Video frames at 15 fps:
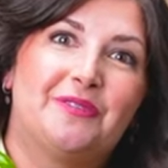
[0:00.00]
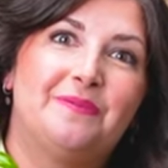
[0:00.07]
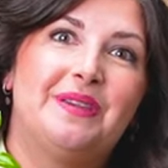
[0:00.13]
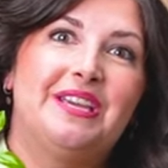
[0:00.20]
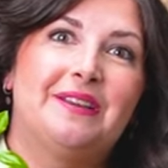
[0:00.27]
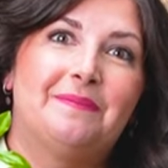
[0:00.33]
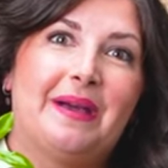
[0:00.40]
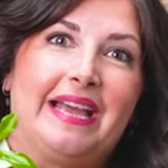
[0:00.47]
with
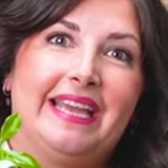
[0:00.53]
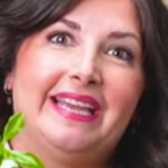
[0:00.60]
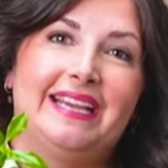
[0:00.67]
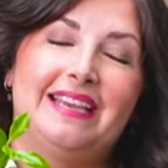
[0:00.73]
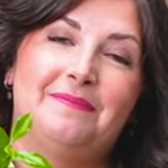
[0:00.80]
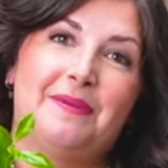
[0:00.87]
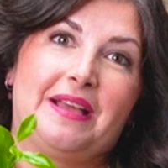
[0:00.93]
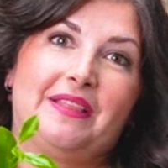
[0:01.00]
me and my
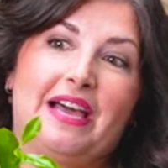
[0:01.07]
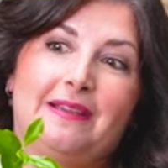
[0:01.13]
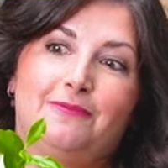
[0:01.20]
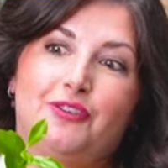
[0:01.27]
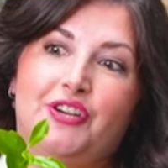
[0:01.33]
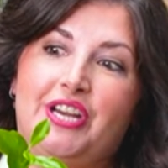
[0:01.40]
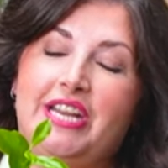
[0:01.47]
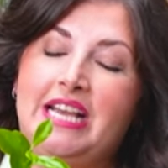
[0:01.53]
in my lime
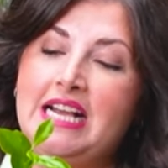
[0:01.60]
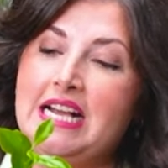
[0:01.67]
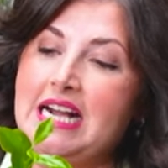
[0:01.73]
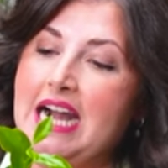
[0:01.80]
tree.